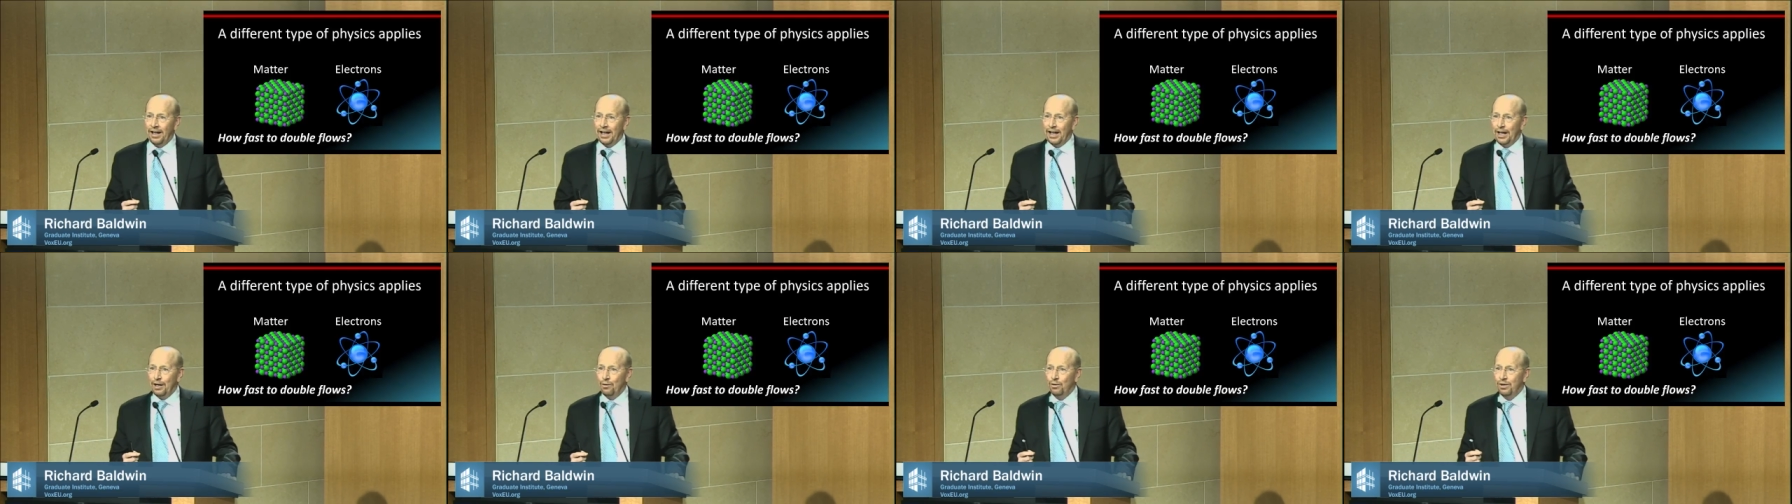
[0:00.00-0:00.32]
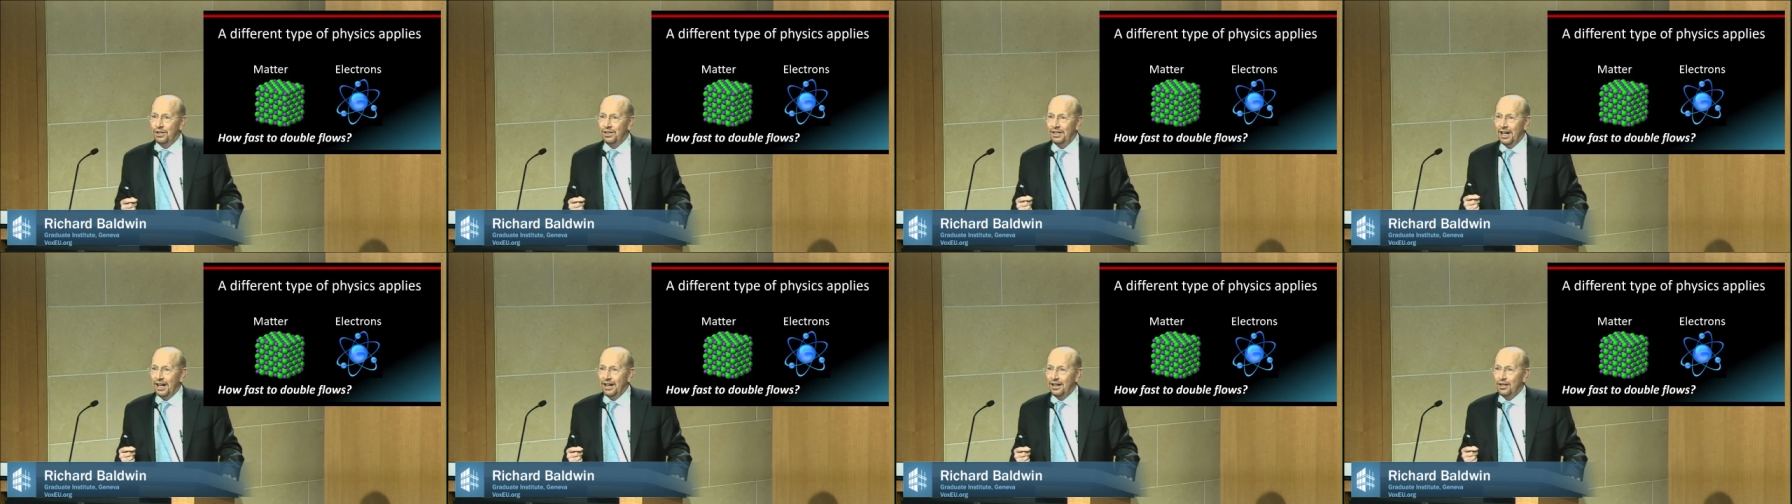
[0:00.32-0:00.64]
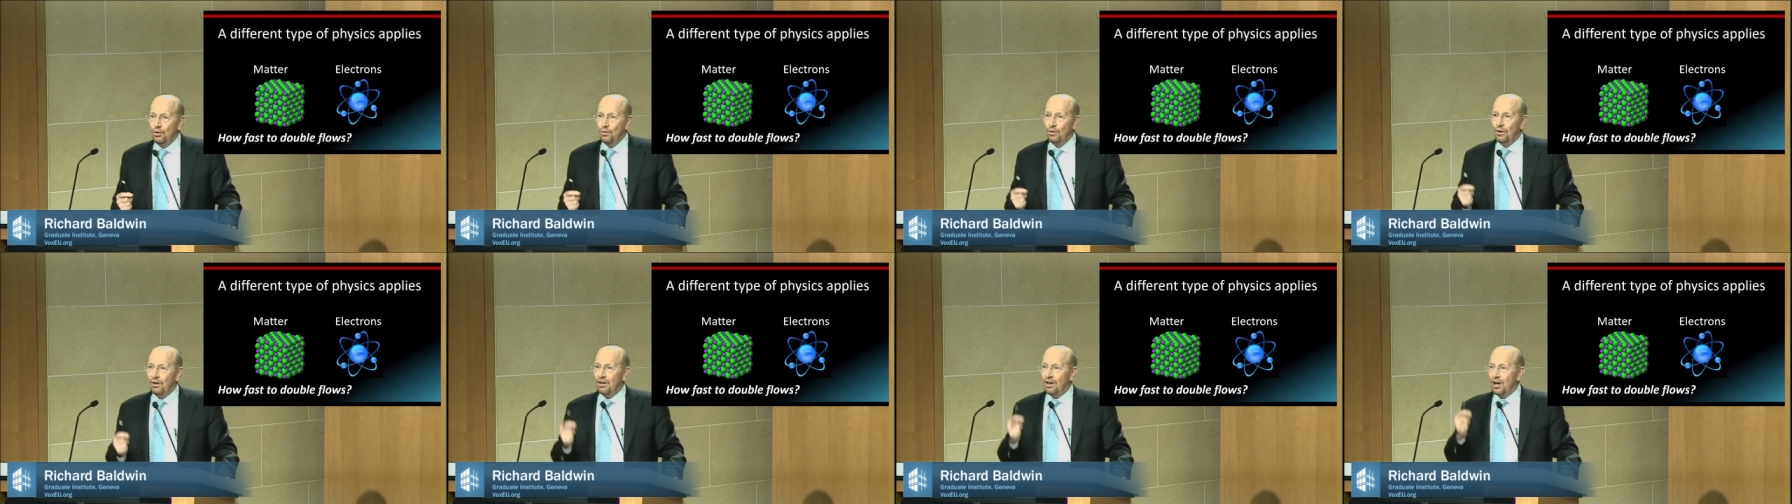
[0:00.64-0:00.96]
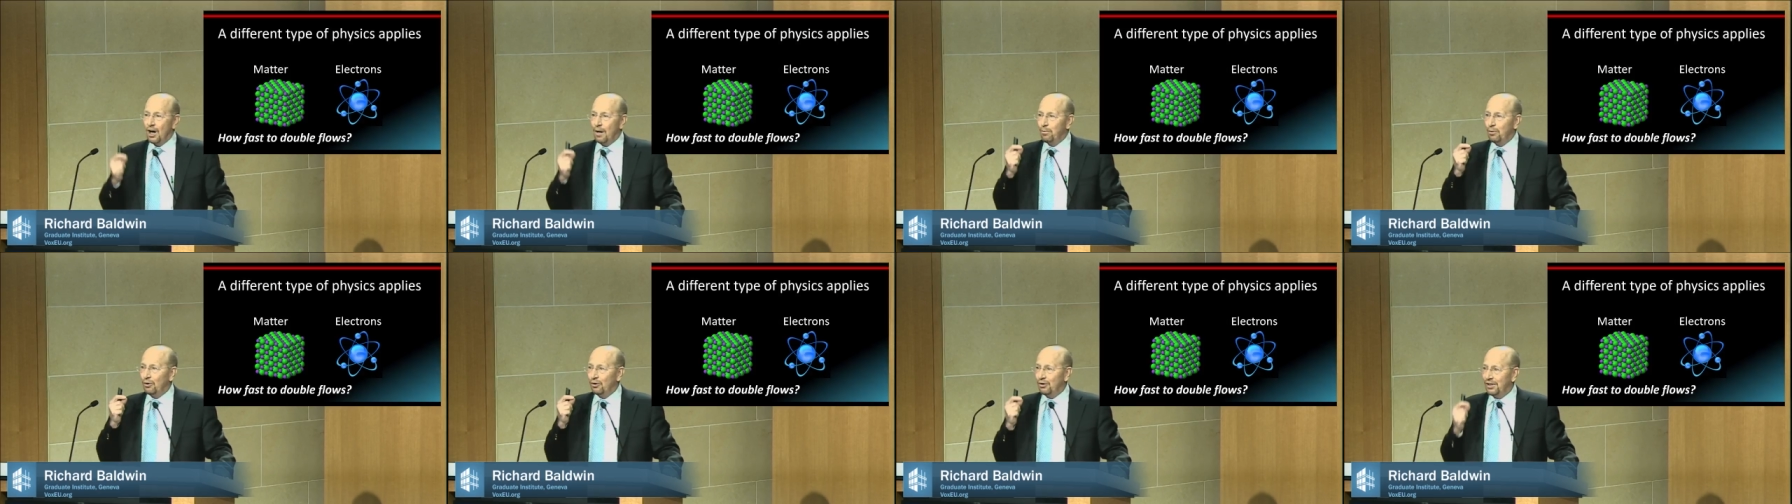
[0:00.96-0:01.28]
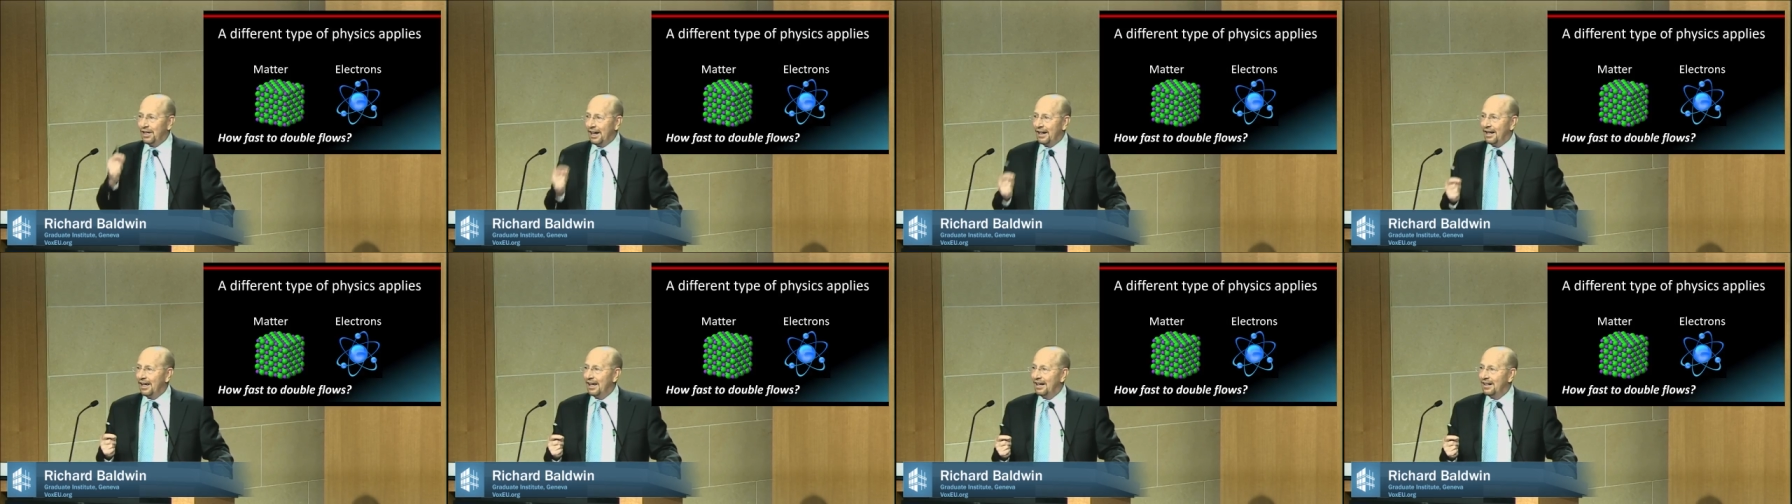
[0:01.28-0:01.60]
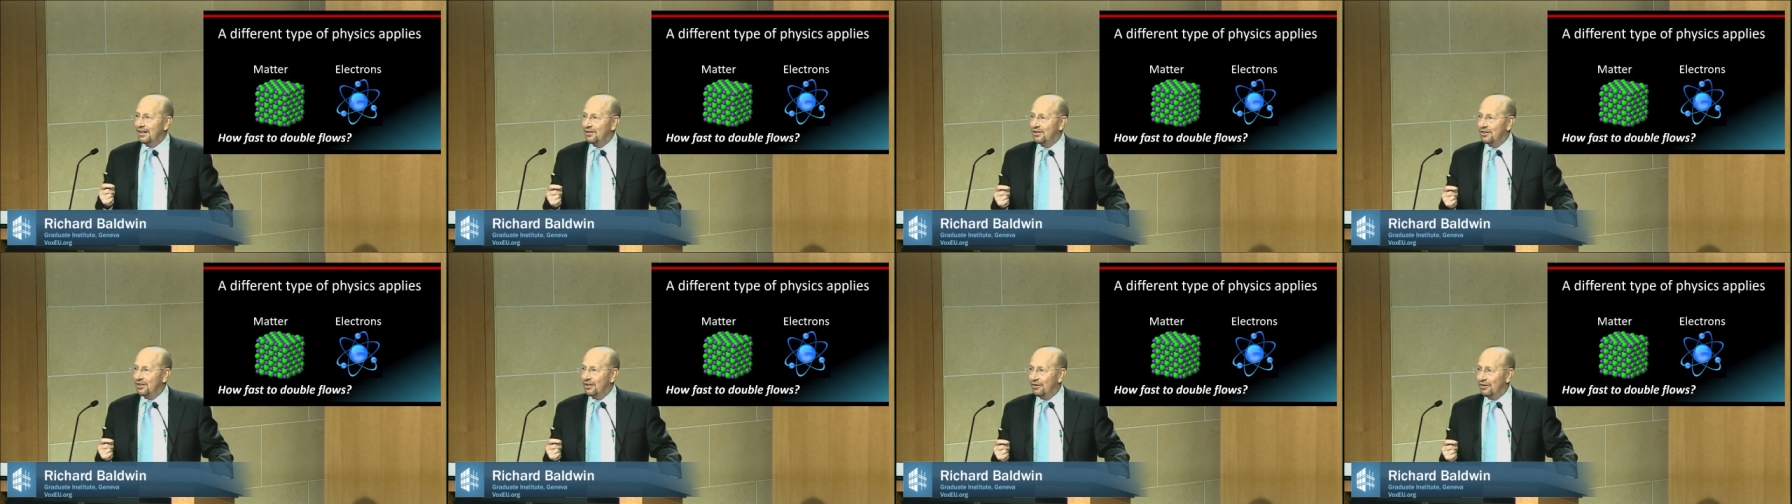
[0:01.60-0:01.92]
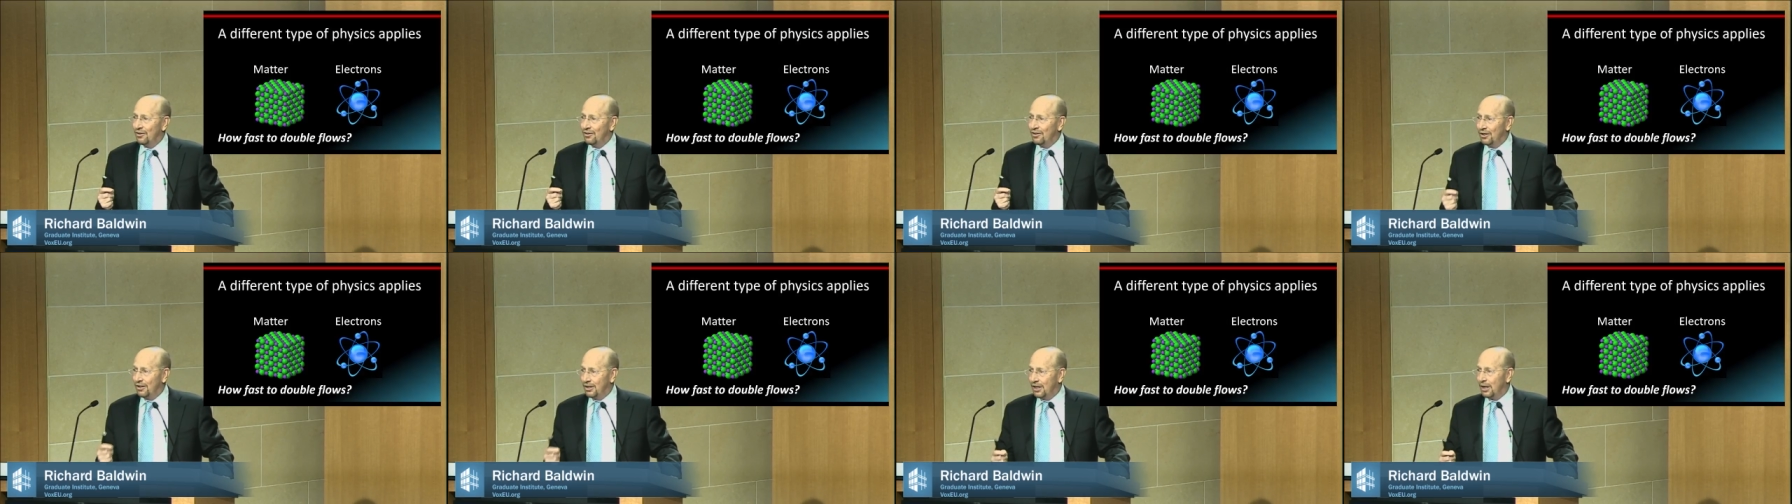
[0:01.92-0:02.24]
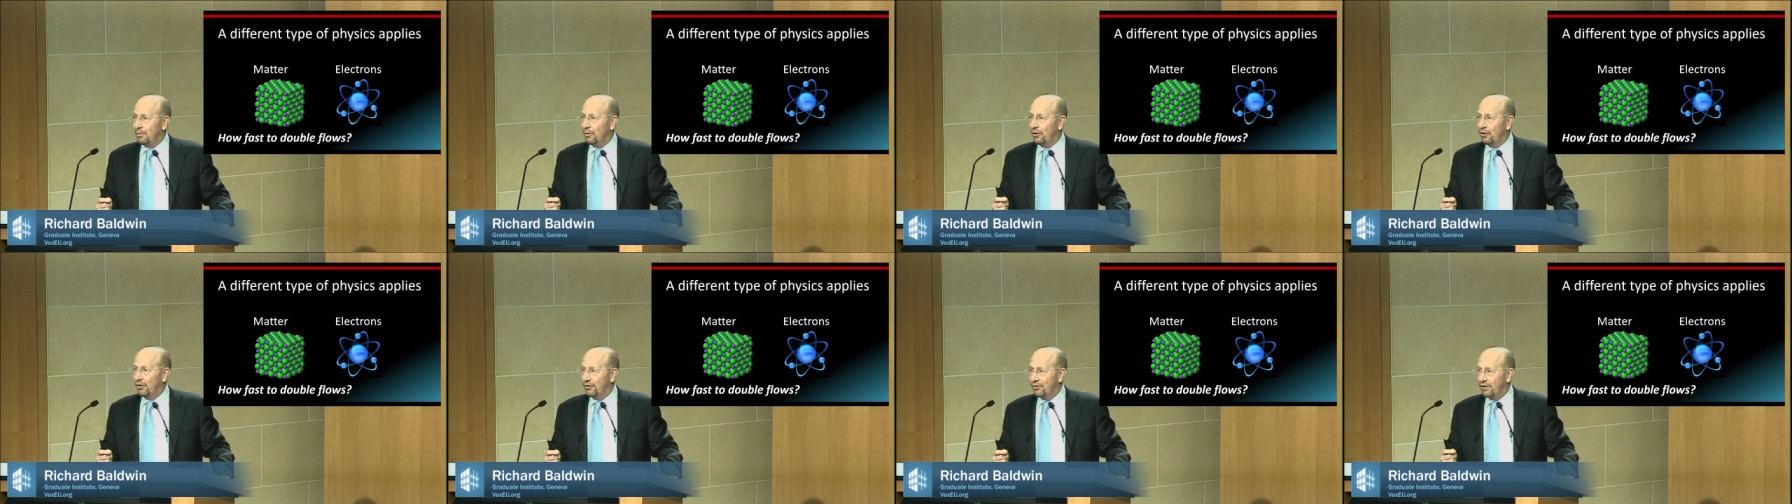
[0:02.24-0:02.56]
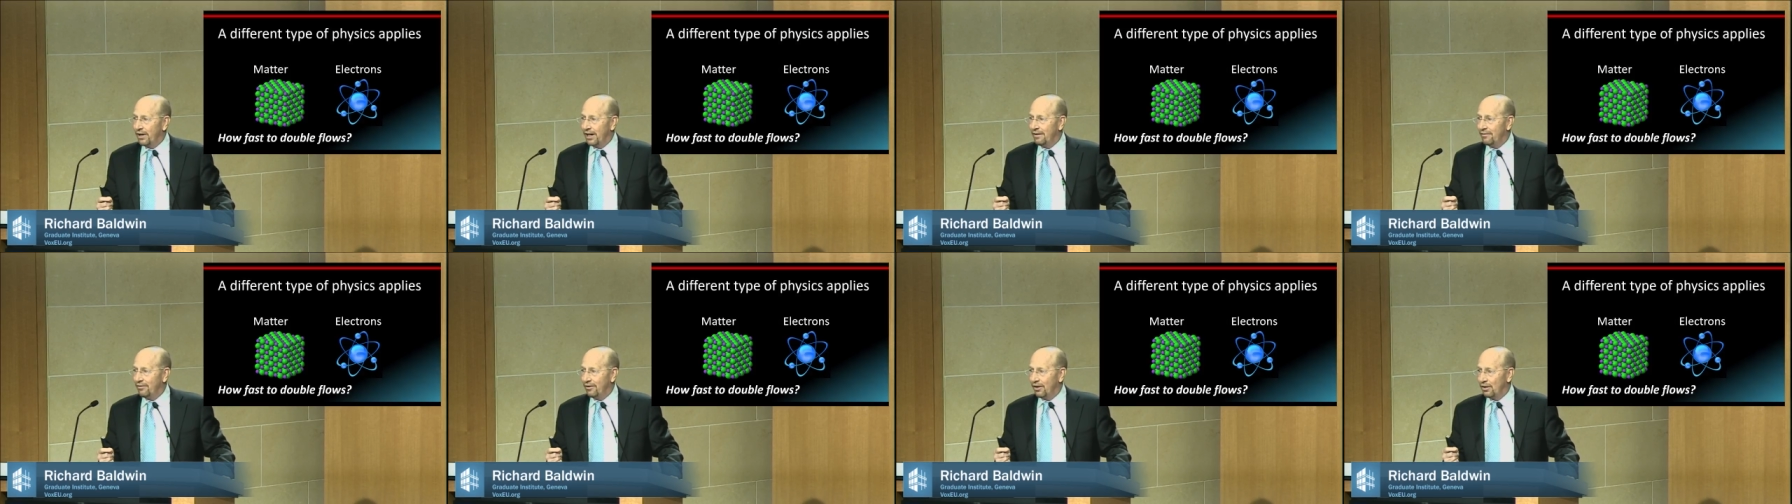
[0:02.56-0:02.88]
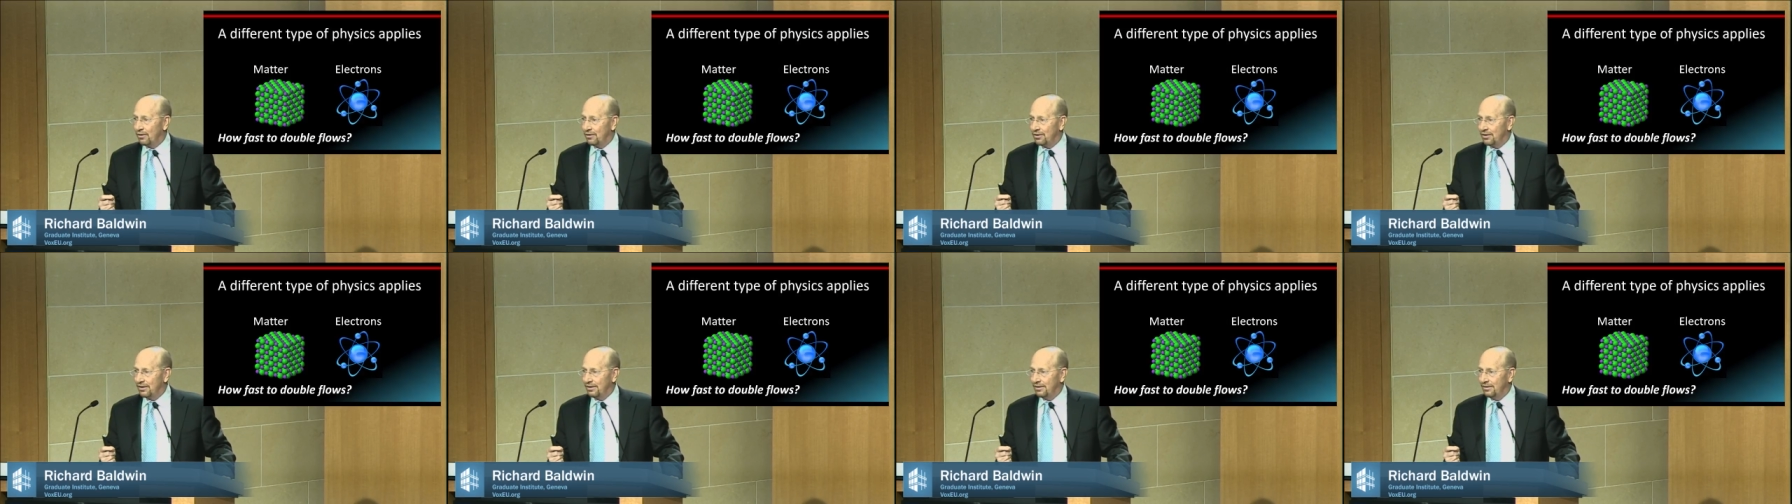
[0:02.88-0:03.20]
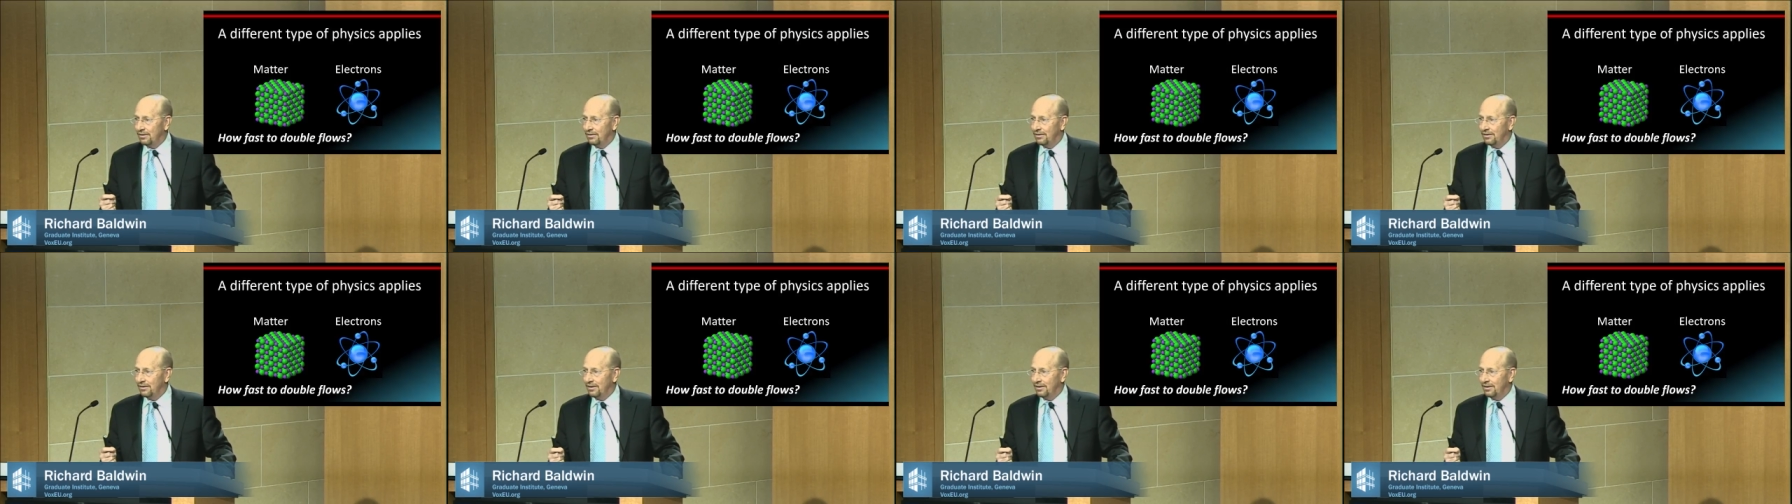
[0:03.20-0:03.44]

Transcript: it would take you a couple decades to double the trade flows,